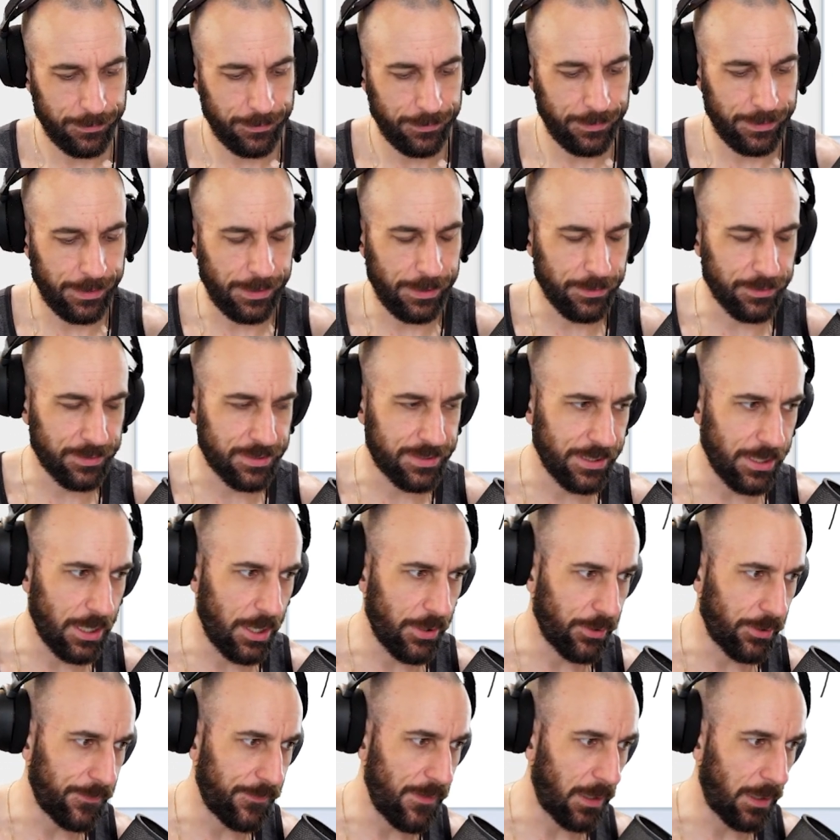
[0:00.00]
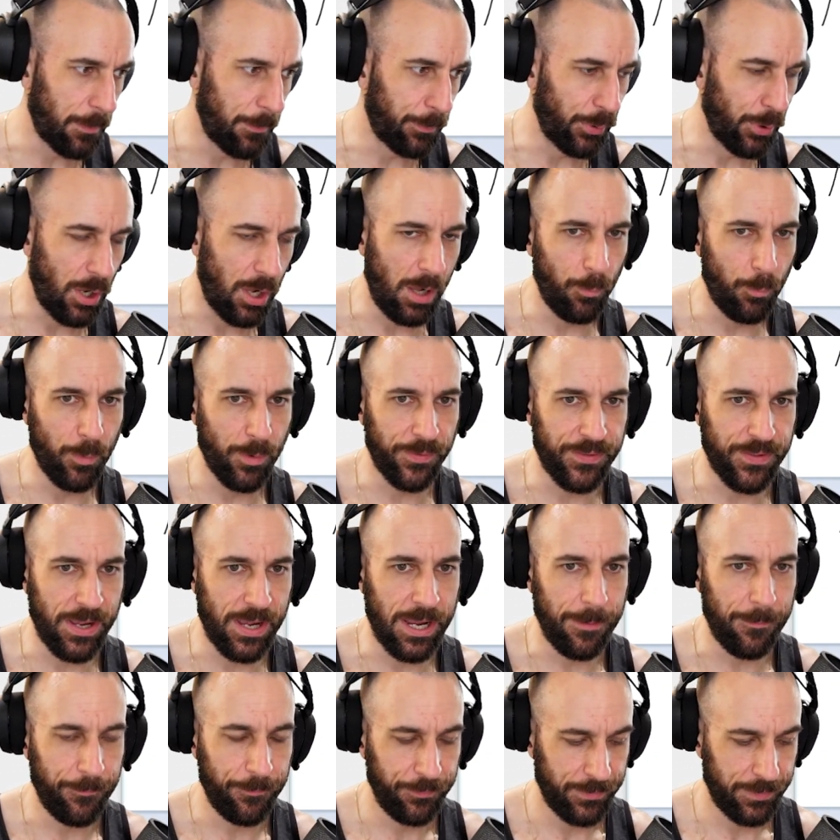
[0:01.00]
Here's the other fucking problem with
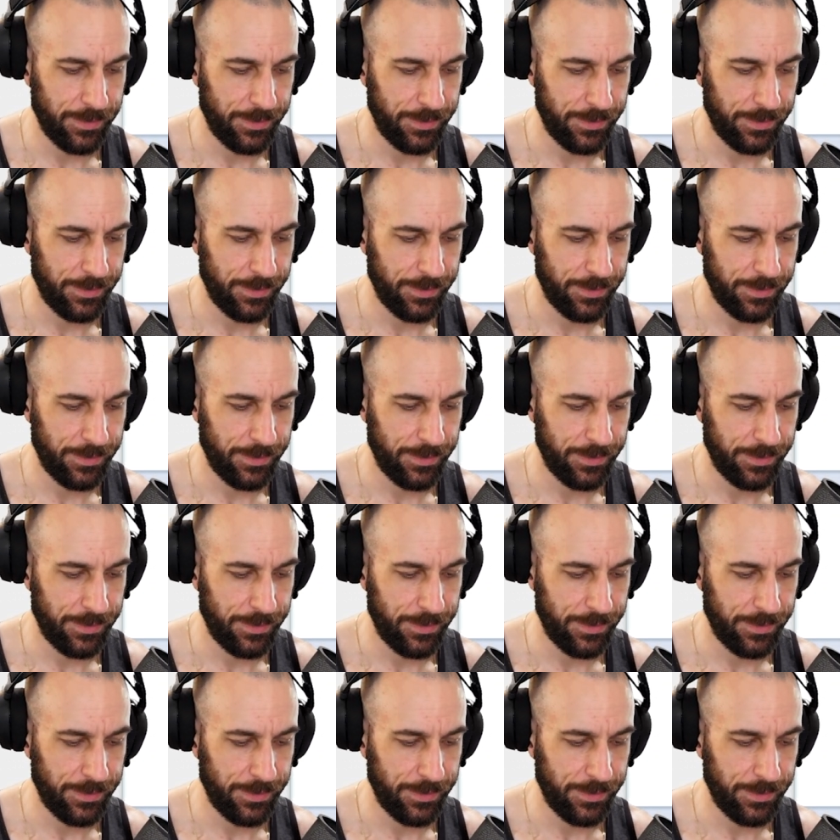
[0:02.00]
that.